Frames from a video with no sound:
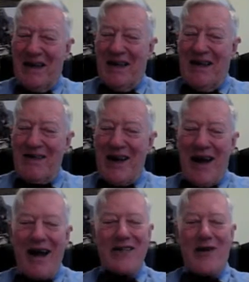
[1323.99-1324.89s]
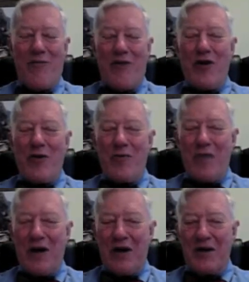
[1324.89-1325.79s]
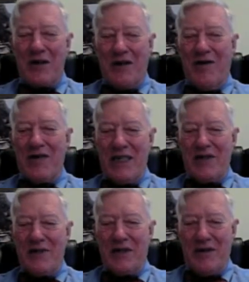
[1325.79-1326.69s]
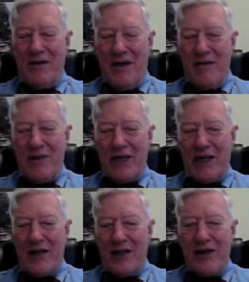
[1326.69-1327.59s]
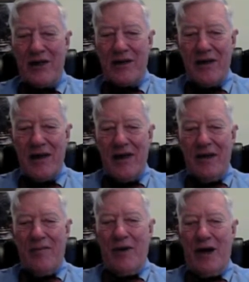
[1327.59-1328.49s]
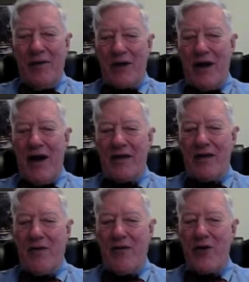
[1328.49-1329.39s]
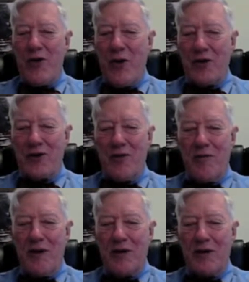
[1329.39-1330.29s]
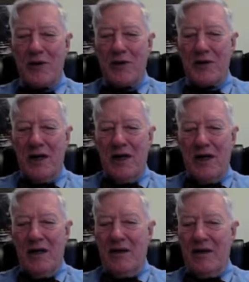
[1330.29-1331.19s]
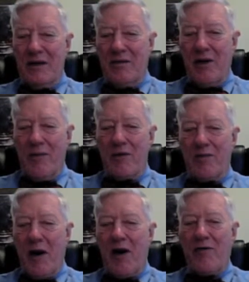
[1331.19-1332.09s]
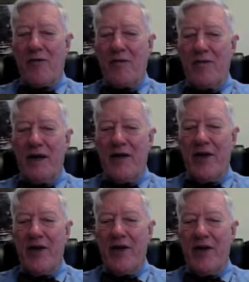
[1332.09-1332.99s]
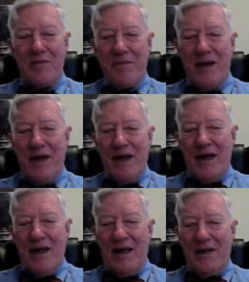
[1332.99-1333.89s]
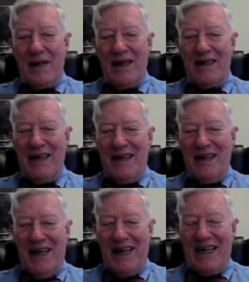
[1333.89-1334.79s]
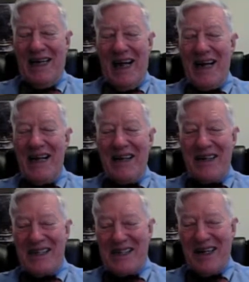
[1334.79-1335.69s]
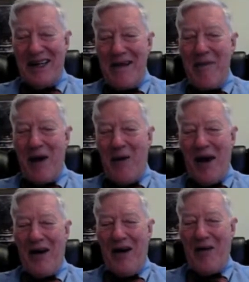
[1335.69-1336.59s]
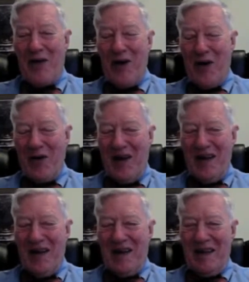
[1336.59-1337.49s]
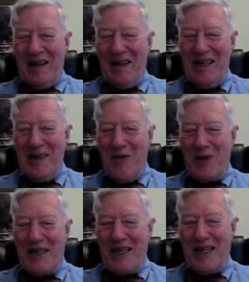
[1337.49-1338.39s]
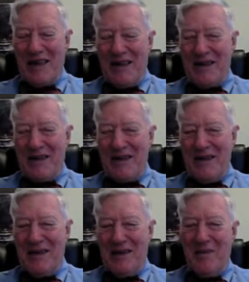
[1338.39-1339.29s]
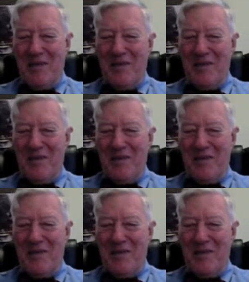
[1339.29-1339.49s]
national figure because of his interest in a particular area. But he was a national figure also because he's one of the most powerful men in the nation. And he understood it. He'd been around enough to know he didn't want to some